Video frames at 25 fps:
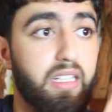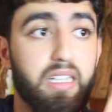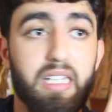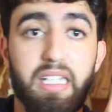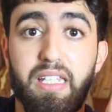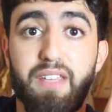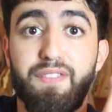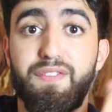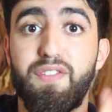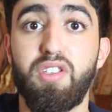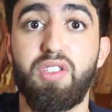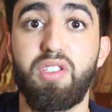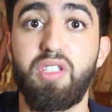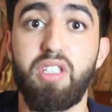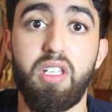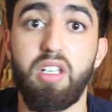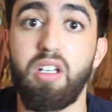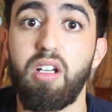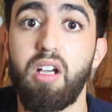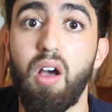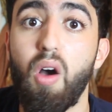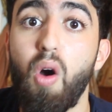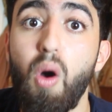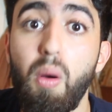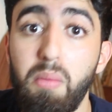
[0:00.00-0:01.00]
Like if you see
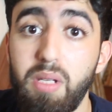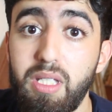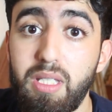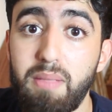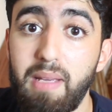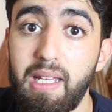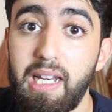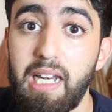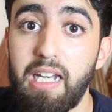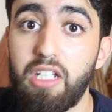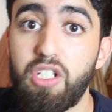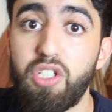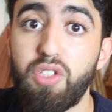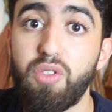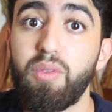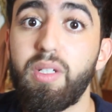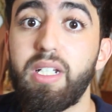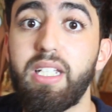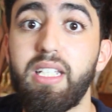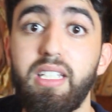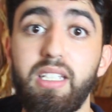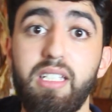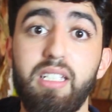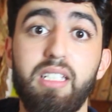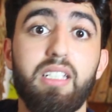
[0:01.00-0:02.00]
a homeless man in the
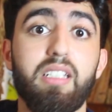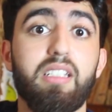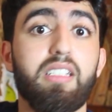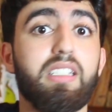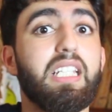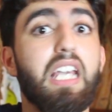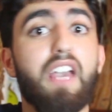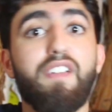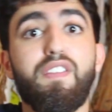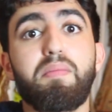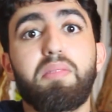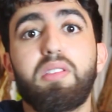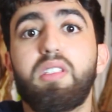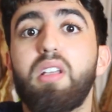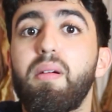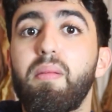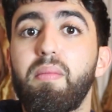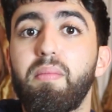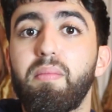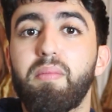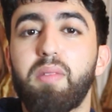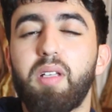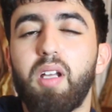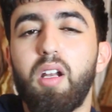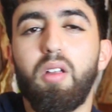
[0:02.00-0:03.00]
street, give him
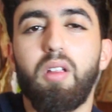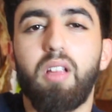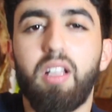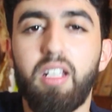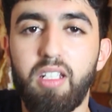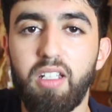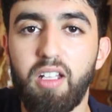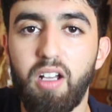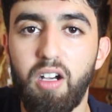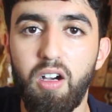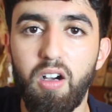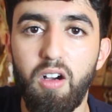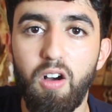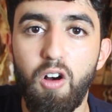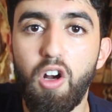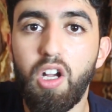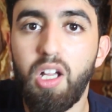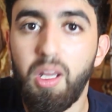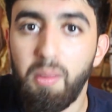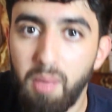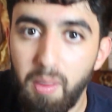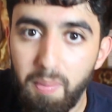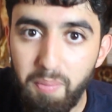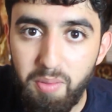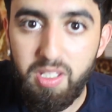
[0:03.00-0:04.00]
some, you know,
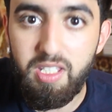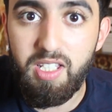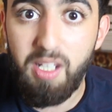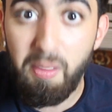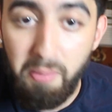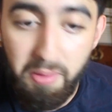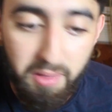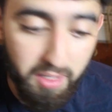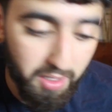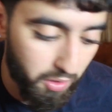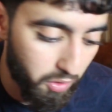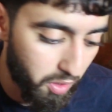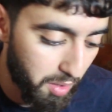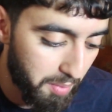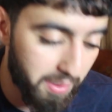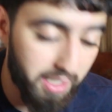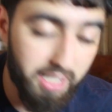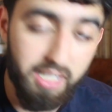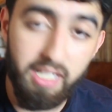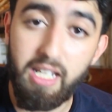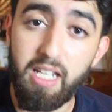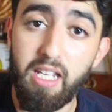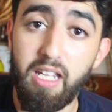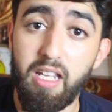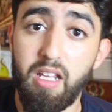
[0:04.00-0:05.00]
hook him up with something, you know what I
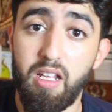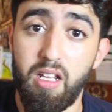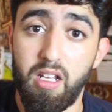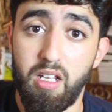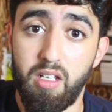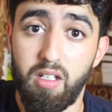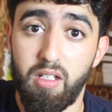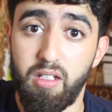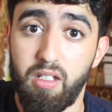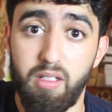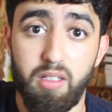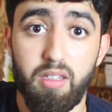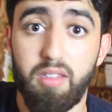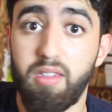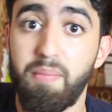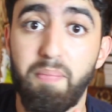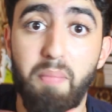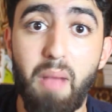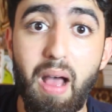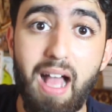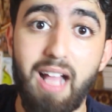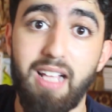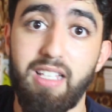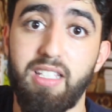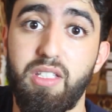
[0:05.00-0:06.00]
mean?
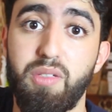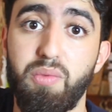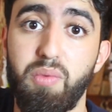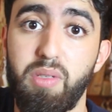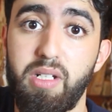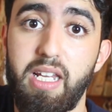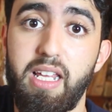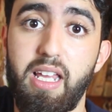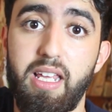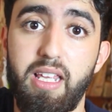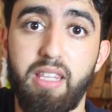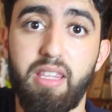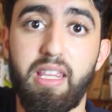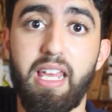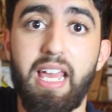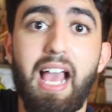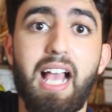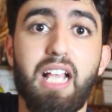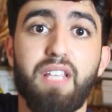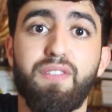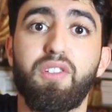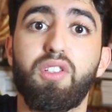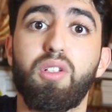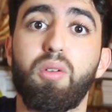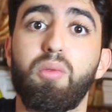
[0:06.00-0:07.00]
Mosques, when they, they
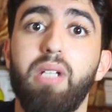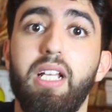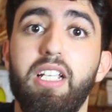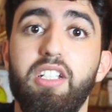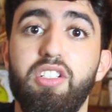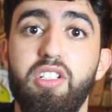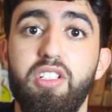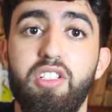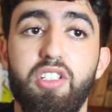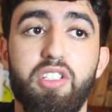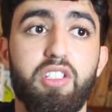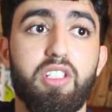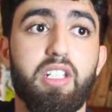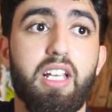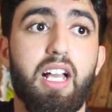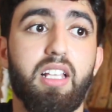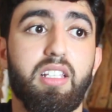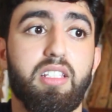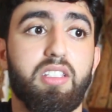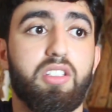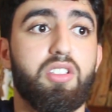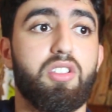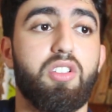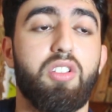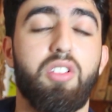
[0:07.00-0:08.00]
ask for donations, you
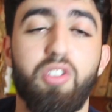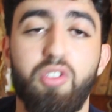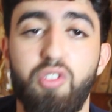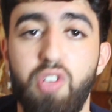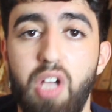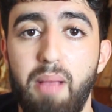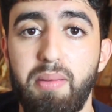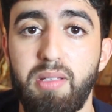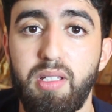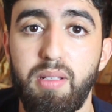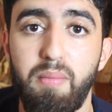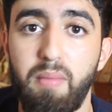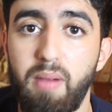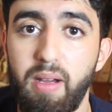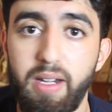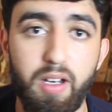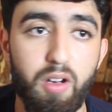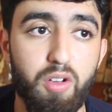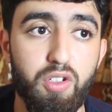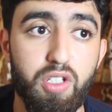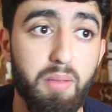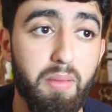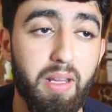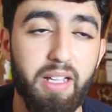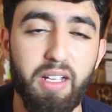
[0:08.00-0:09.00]
guys drop some money
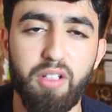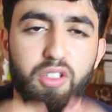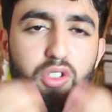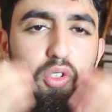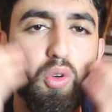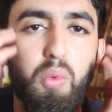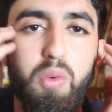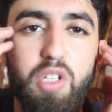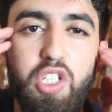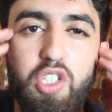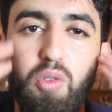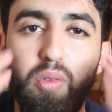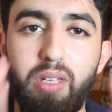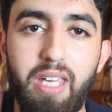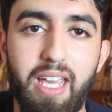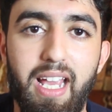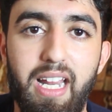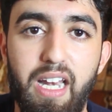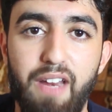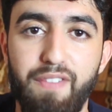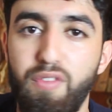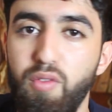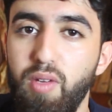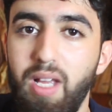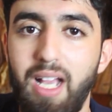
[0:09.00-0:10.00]
or something. Like, do what you
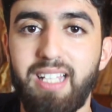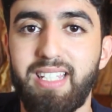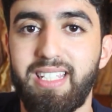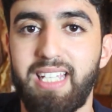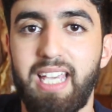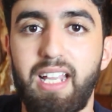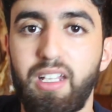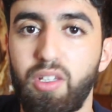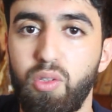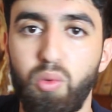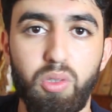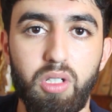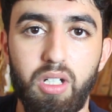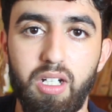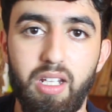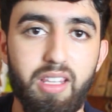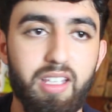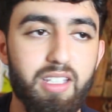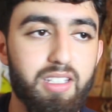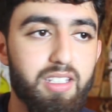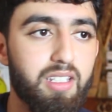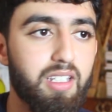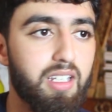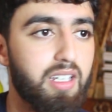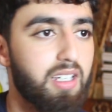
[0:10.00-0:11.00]
can. If you guys can't do none of
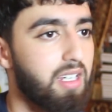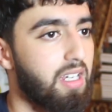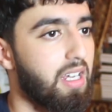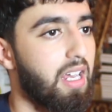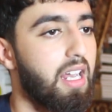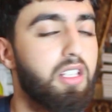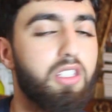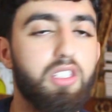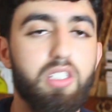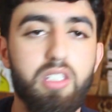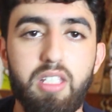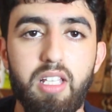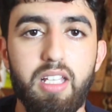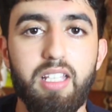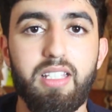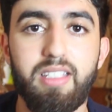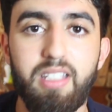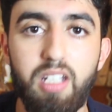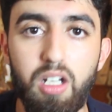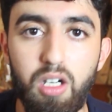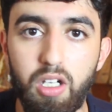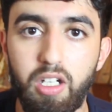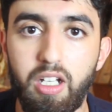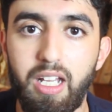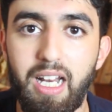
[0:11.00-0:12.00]
this, it's, it's
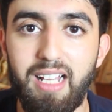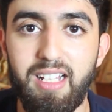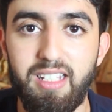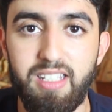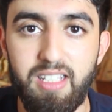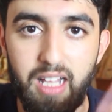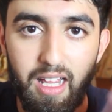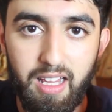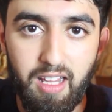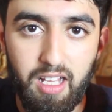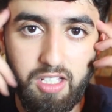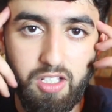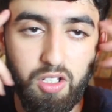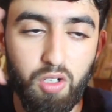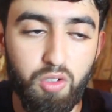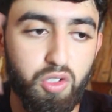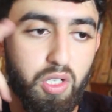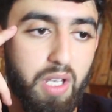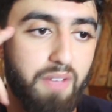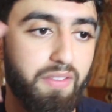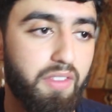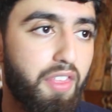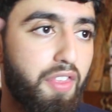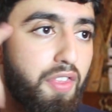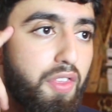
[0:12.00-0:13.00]
still good as, as long as you have the